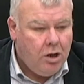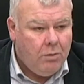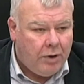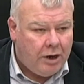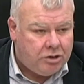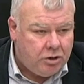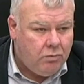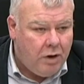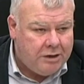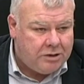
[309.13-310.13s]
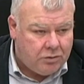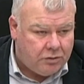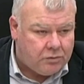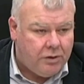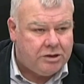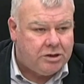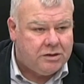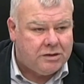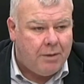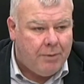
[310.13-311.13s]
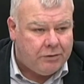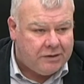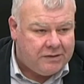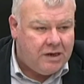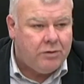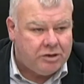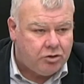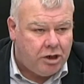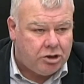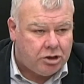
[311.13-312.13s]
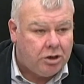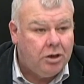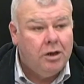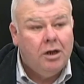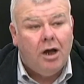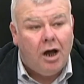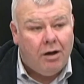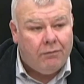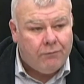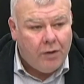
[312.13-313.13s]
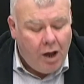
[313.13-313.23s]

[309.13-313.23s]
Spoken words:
But I do want those questions about the sequestration of